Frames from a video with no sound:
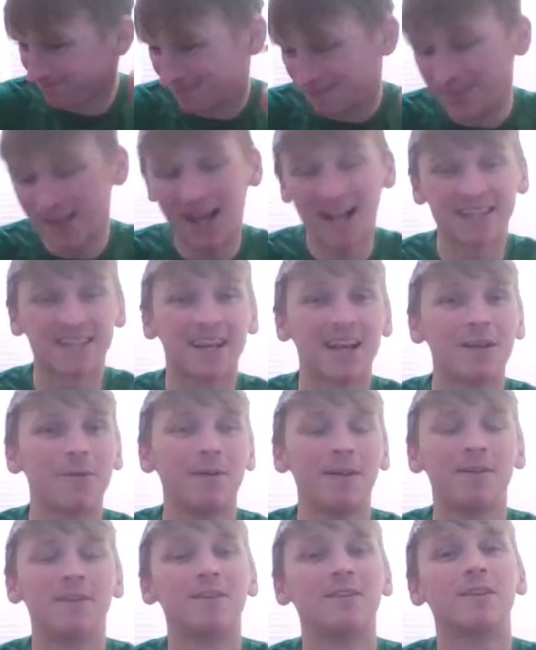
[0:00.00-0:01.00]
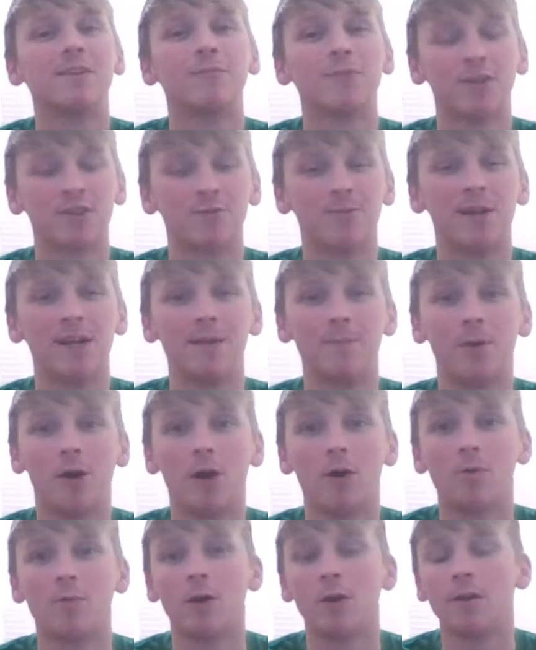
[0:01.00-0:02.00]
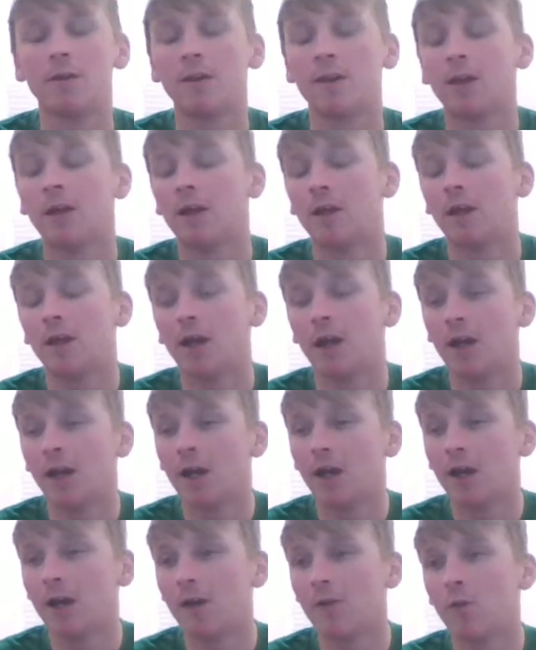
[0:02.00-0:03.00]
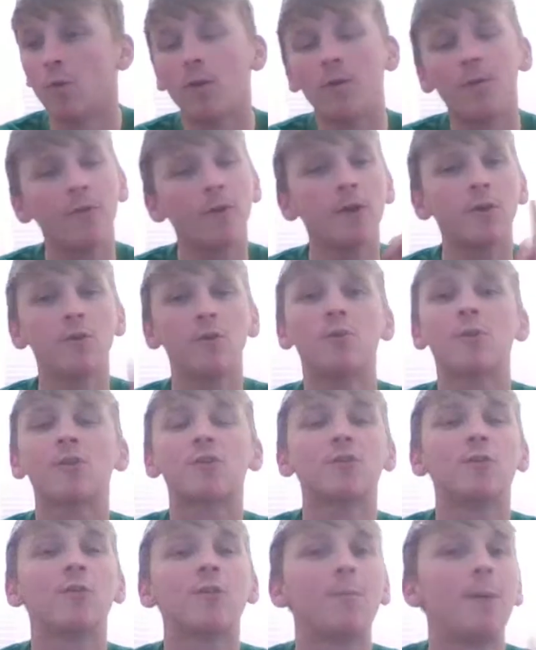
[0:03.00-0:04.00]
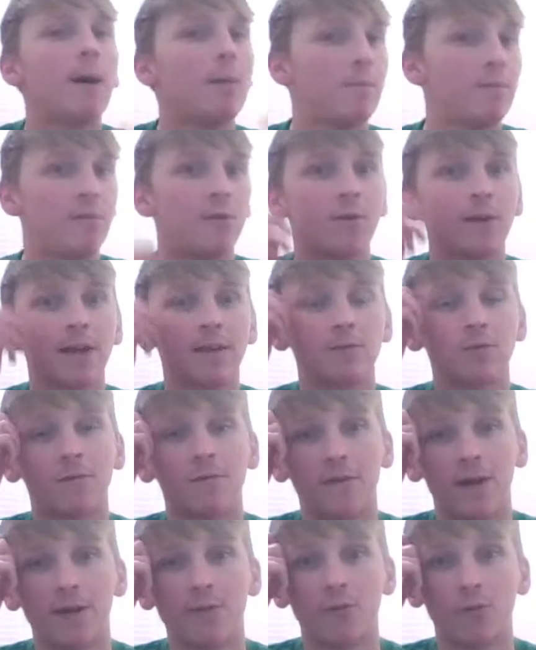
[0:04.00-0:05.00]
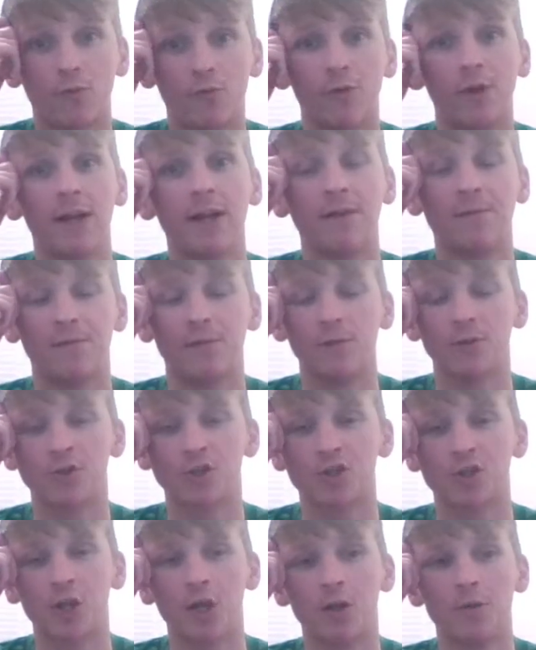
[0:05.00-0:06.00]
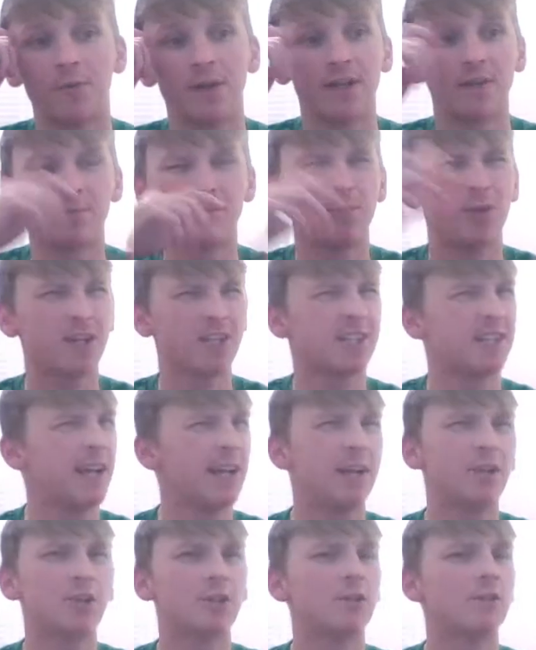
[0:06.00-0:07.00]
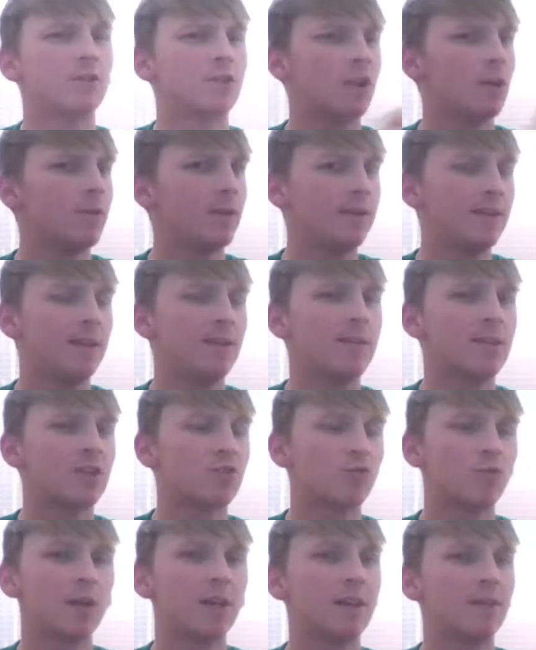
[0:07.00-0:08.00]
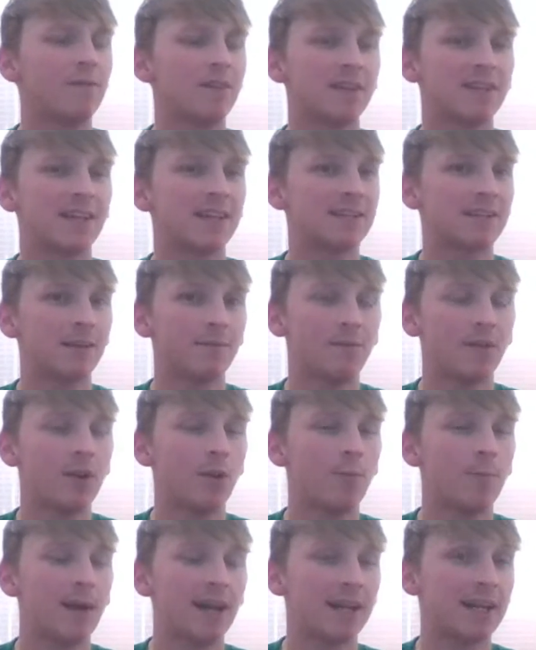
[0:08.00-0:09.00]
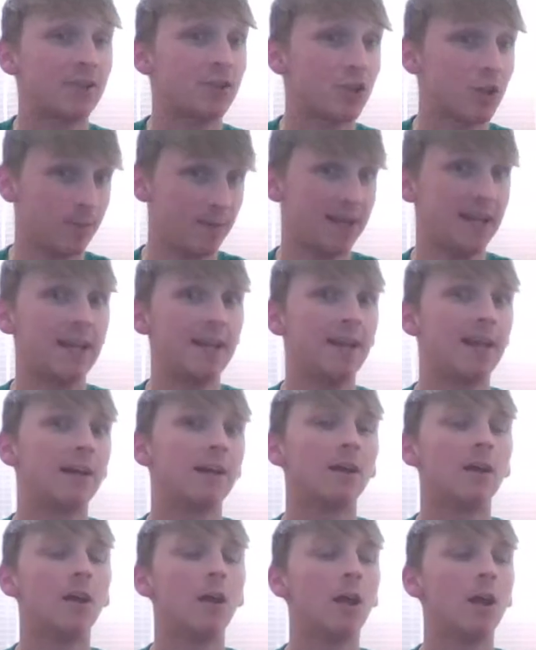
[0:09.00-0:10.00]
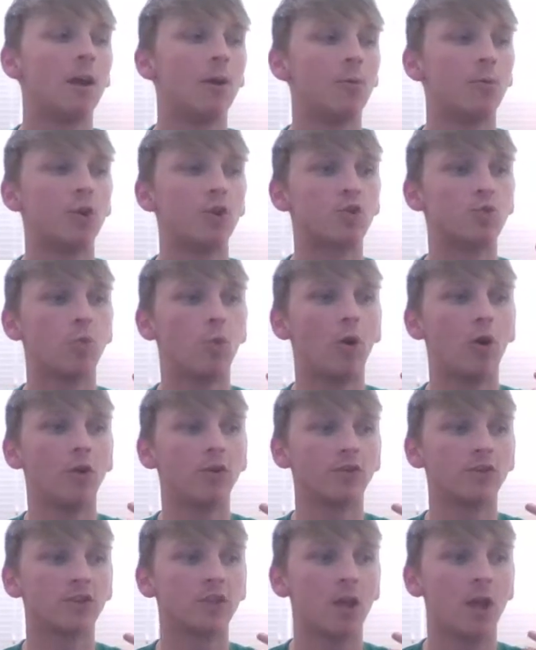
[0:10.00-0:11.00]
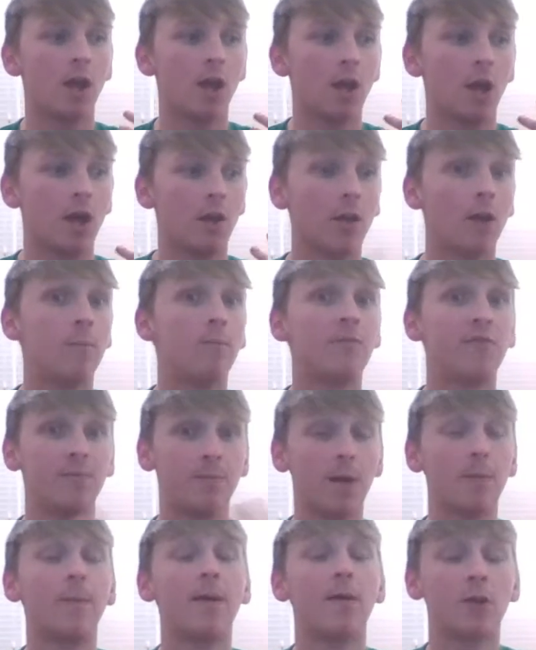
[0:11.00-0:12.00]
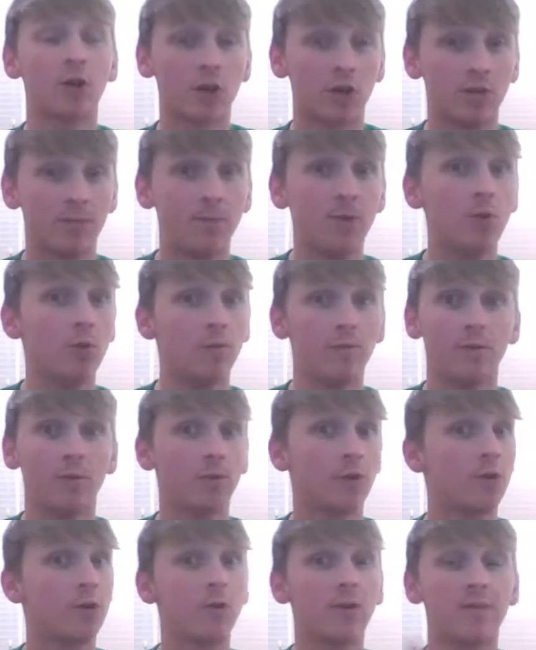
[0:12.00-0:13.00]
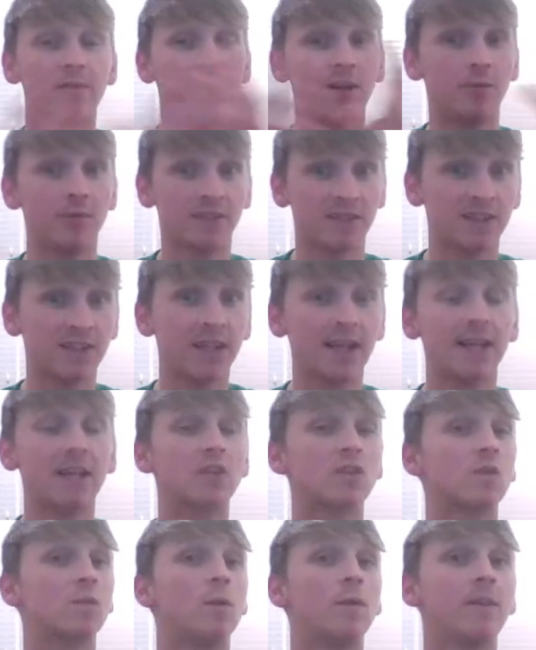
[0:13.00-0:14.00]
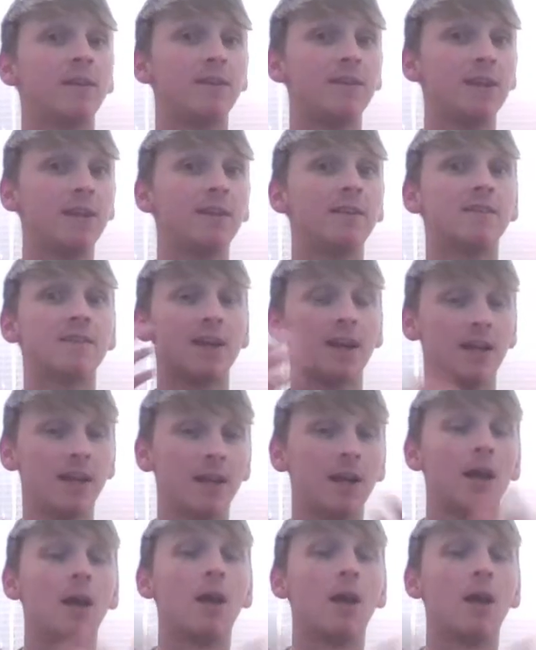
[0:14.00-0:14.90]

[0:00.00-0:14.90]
that's how you end WrestleMania Part 1. The one thing I do want to talk about before I get to a final grade for the show is presentation. So they did this really fantastic video package at the beginning, which was America the Beautiful. They couldn't have anyone sing it, so what they did is they